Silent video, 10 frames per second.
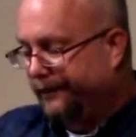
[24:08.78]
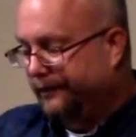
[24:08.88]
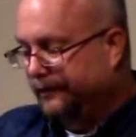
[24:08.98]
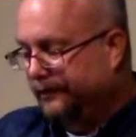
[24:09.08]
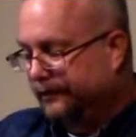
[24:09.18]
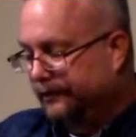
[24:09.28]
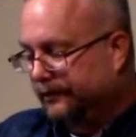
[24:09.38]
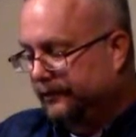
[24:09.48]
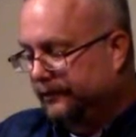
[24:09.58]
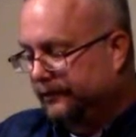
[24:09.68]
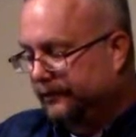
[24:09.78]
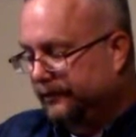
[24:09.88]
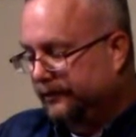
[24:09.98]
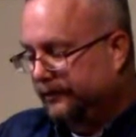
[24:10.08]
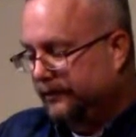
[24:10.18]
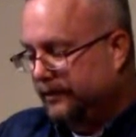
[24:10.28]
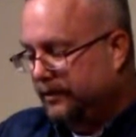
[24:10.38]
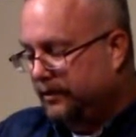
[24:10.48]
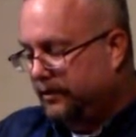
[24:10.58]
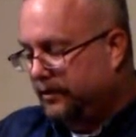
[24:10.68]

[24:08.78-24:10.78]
(no one is talking)